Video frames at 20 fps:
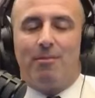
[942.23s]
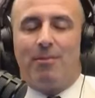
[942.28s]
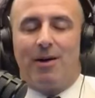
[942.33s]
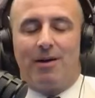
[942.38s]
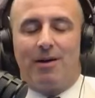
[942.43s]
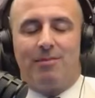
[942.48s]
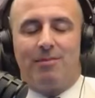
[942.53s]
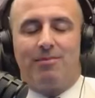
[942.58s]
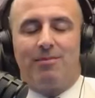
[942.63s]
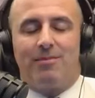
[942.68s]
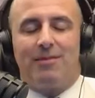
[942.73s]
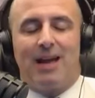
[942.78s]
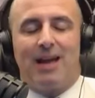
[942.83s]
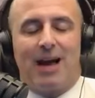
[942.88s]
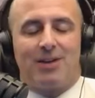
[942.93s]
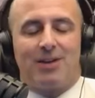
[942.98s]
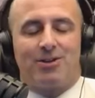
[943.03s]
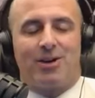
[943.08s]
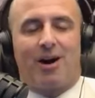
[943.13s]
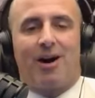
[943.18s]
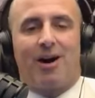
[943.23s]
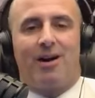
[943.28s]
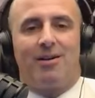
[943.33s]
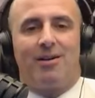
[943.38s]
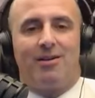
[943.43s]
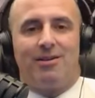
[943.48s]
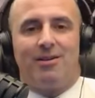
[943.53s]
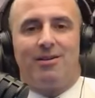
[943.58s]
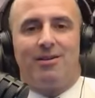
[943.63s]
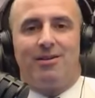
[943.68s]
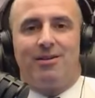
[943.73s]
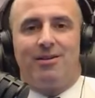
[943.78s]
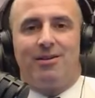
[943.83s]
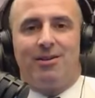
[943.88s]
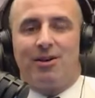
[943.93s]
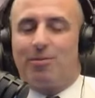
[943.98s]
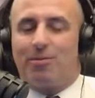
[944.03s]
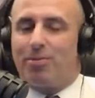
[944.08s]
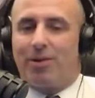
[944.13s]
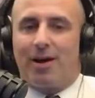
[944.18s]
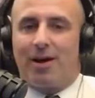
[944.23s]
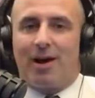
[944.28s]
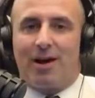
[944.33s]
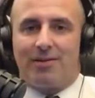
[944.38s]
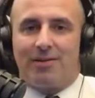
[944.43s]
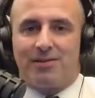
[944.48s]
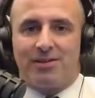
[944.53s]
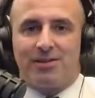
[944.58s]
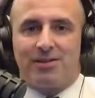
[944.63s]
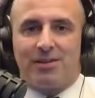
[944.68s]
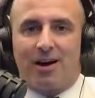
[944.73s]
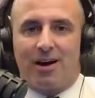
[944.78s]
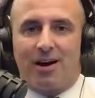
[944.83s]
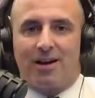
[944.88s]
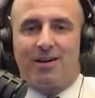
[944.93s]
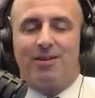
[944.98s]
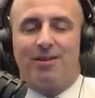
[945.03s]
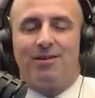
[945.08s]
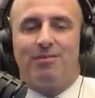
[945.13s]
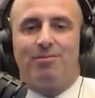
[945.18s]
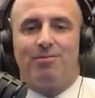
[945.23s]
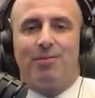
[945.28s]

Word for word: But NASCAR, your playoffs suck.